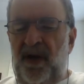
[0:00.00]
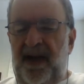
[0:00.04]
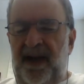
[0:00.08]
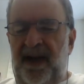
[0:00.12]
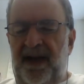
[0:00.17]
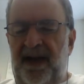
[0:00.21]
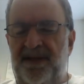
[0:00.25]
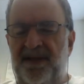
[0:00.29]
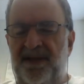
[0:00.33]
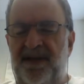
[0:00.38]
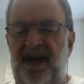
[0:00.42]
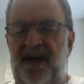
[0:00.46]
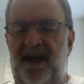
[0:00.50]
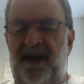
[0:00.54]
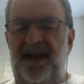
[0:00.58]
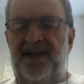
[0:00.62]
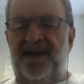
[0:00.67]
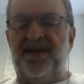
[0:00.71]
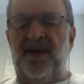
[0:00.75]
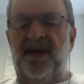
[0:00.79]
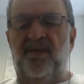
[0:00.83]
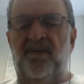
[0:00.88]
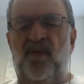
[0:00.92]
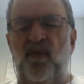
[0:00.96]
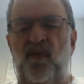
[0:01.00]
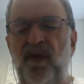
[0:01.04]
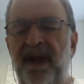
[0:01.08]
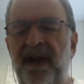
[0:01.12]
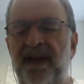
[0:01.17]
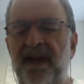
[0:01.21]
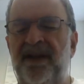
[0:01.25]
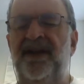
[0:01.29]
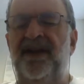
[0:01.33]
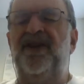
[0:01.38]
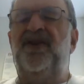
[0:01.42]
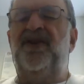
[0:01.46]
has got some
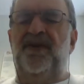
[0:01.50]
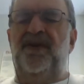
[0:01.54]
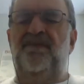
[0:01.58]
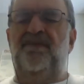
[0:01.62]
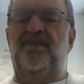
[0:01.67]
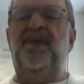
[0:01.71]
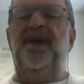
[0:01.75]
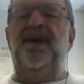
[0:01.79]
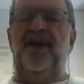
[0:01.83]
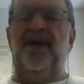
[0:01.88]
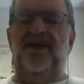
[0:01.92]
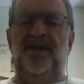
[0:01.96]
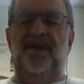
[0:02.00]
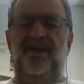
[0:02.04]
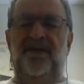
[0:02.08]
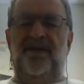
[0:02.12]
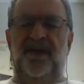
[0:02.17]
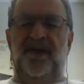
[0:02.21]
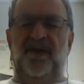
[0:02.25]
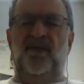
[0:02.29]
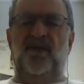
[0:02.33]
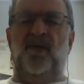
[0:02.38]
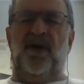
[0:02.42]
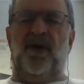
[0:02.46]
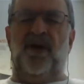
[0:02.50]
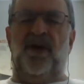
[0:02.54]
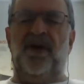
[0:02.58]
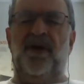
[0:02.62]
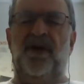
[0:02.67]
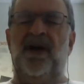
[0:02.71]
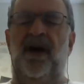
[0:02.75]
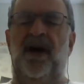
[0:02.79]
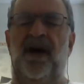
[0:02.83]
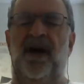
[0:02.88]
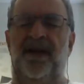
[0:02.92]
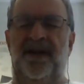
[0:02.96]
really good peer-reviewed
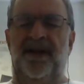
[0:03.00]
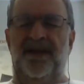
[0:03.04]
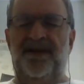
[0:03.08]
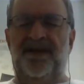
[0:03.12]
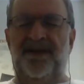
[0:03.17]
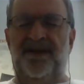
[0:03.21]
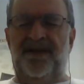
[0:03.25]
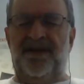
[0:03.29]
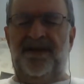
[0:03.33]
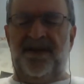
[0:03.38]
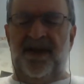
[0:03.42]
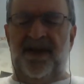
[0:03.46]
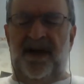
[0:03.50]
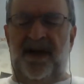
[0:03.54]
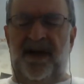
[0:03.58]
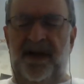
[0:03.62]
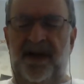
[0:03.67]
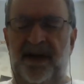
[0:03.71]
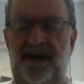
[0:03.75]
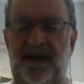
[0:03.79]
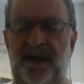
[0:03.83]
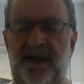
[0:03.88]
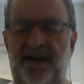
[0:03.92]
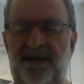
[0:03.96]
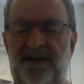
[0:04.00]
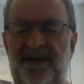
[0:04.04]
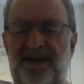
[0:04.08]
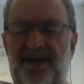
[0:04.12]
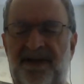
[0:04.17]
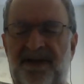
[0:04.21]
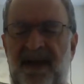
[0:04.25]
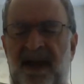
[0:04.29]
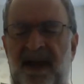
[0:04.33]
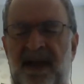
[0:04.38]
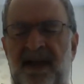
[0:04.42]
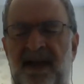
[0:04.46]
work on its
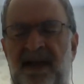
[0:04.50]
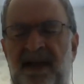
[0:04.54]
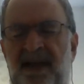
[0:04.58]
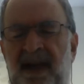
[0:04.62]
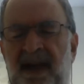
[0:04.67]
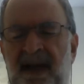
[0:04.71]
skin